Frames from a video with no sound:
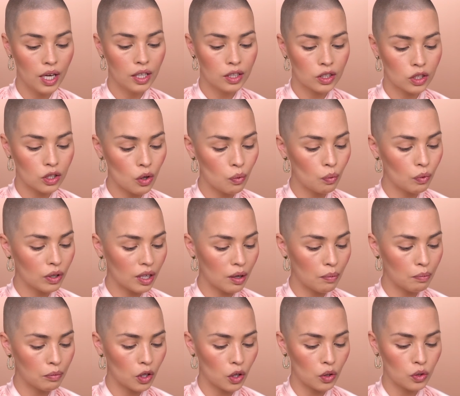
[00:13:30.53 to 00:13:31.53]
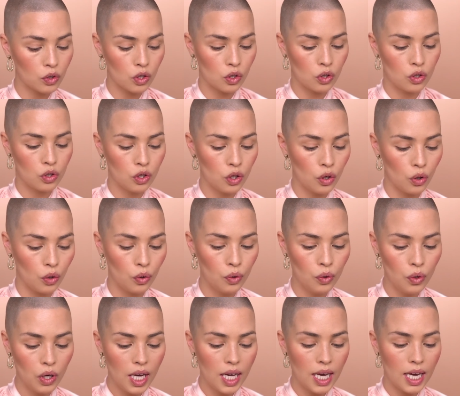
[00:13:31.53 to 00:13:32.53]
So what I'm going to
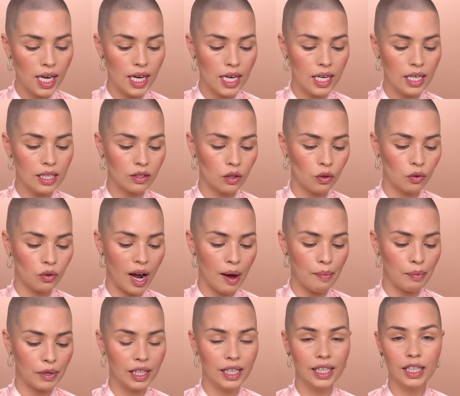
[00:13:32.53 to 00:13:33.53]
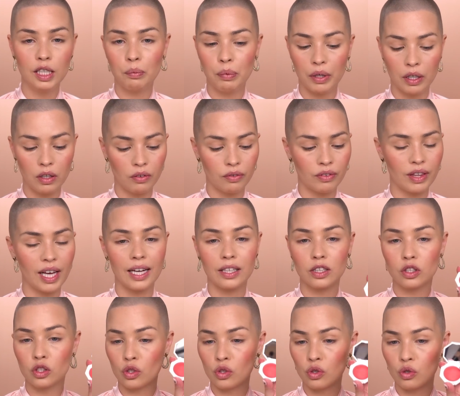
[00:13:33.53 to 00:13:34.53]
do is grab a little bit of
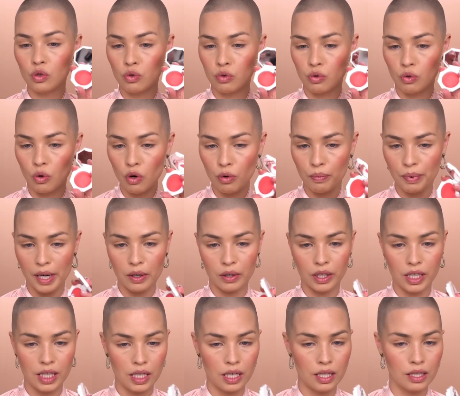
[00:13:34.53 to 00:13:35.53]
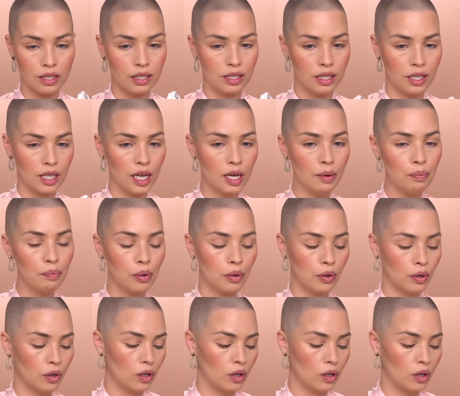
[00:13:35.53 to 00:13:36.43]
that Strawberry Dip,